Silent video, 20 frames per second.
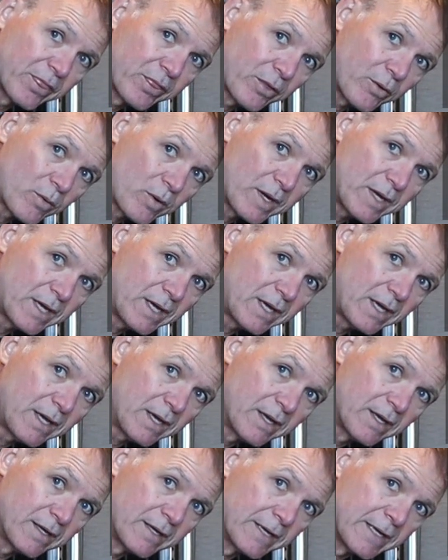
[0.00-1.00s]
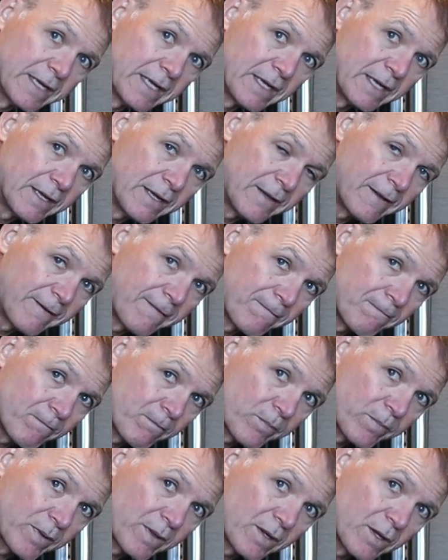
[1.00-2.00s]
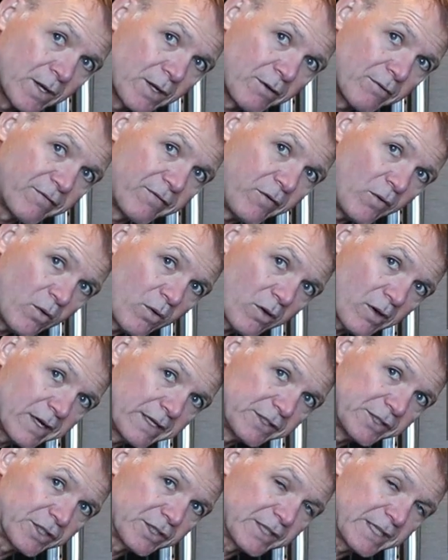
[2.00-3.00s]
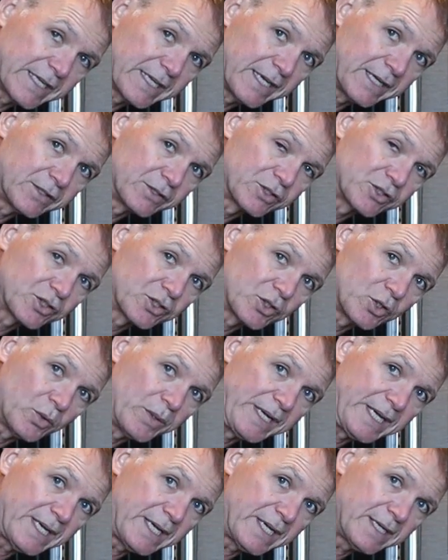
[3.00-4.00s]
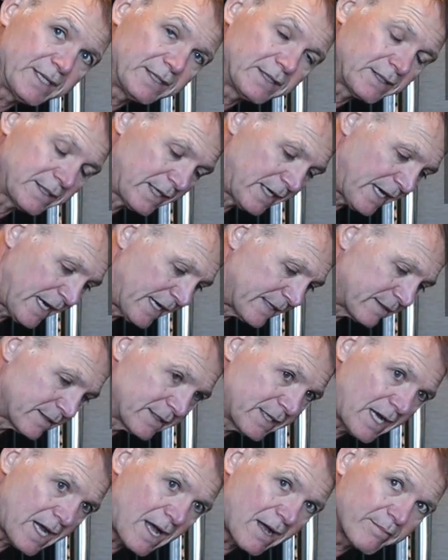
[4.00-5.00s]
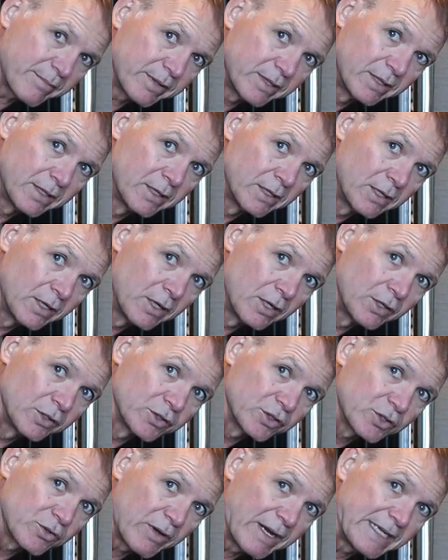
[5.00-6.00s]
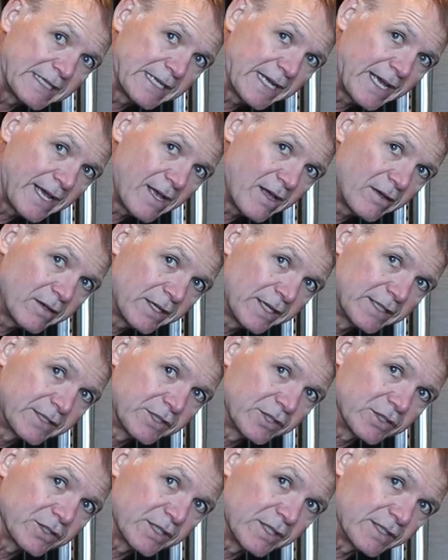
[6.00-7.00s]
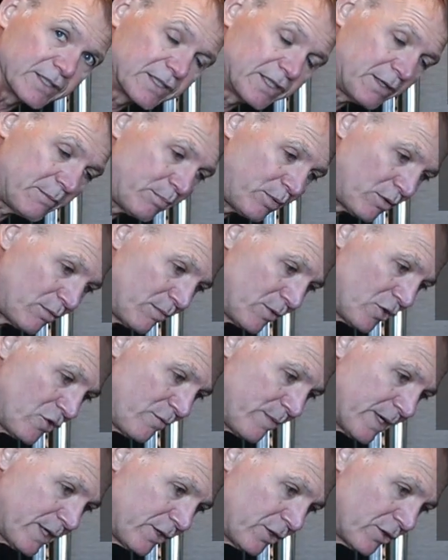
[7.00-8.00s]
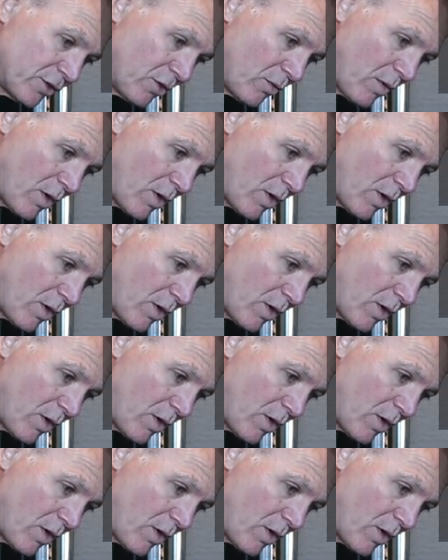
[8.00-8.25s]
3, 4, and just again squeeze at the top, straight down. It's just a simple movement. You don't